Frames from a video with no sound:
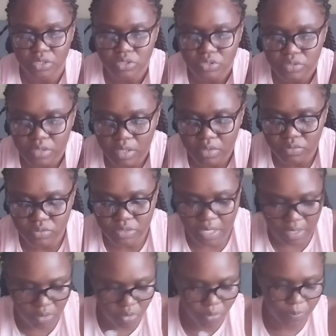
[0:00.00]
So
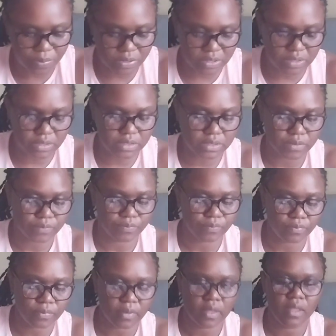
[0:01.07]
I opened it,
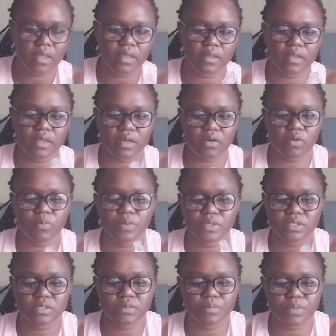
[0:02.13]
then I
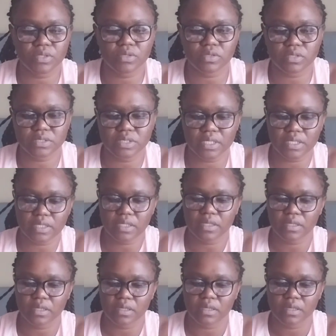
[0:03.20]
opened the big container,
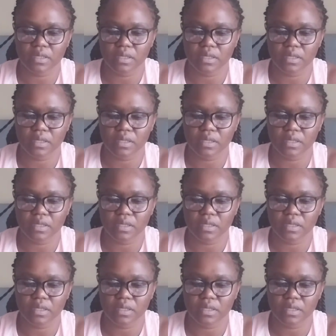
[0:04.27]
and